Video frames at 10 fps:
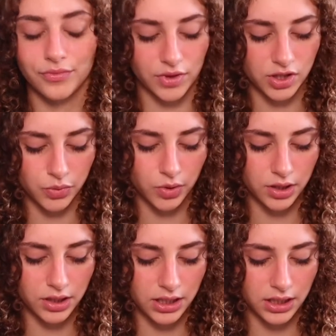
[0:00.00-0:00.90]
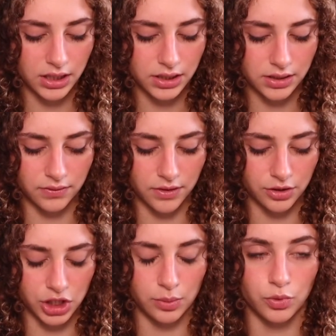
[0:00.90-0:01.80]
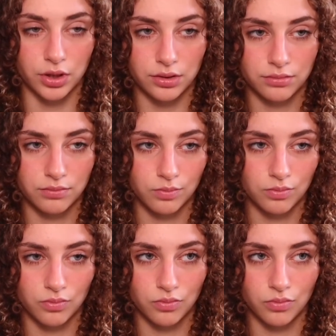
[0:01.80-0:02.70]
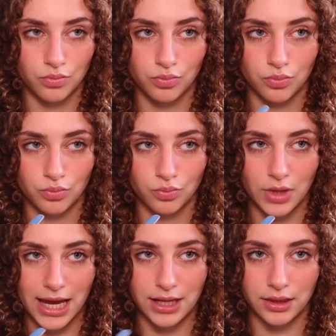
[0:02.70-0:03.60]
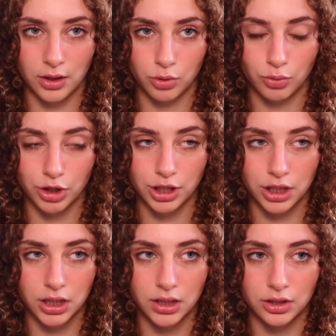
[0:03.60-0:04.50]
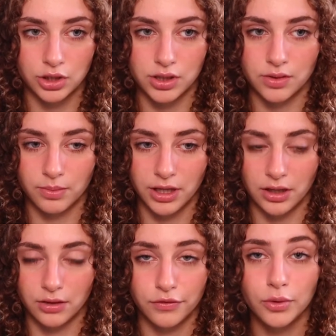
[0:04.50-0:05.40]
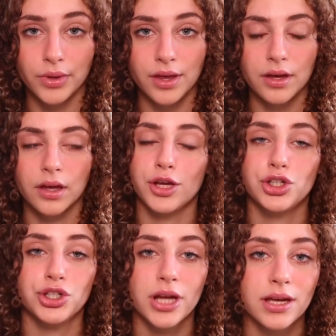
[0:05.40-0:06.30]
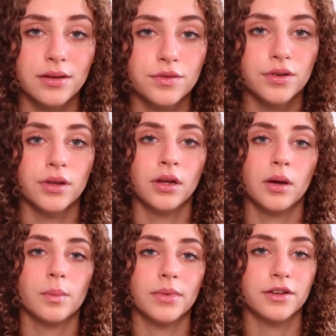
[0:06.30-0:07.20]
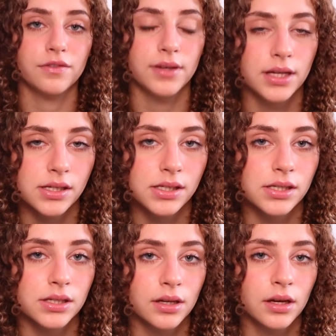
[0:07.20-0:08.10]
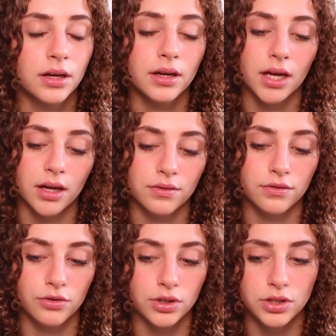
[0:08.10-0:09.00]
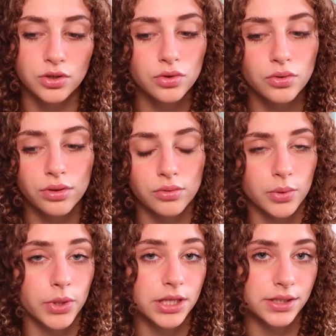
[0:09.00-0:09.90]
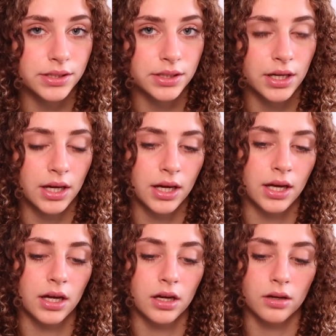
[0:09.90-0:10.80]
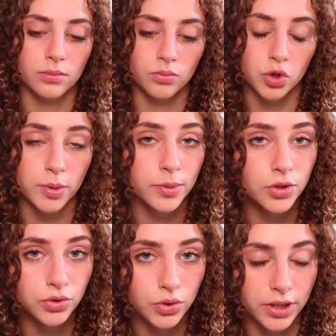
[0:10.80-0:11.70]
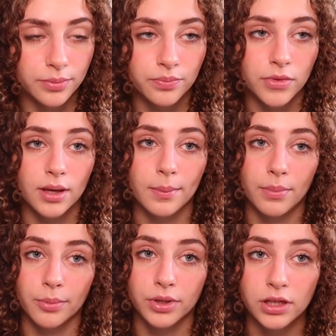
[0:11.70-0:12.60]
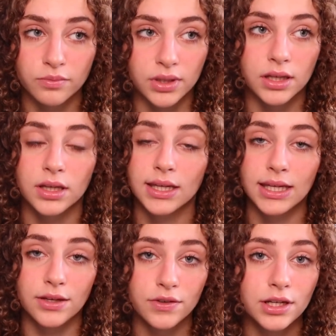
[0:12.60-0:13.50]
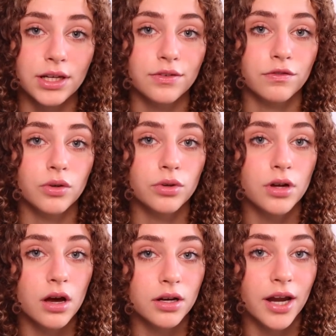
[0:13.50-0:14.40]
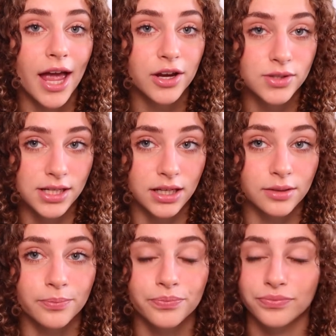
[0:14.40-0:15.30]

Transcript: This one is a very cheap one. Anything would work, just be careful with it. I shave my face every 2-3 weeks. Most people don't do it, but believe me, even if you're not on Accutane,